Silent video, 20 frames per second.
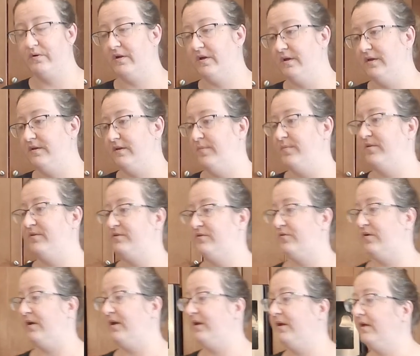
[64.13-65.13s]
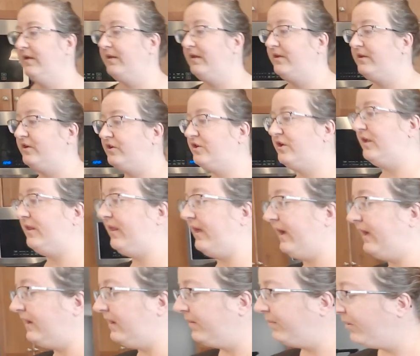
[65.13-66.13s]
we're gonna demonstrate. In addition to
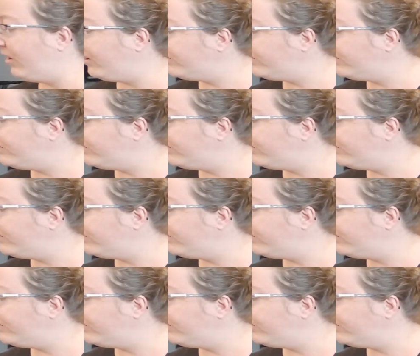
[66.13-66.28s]
that, I'm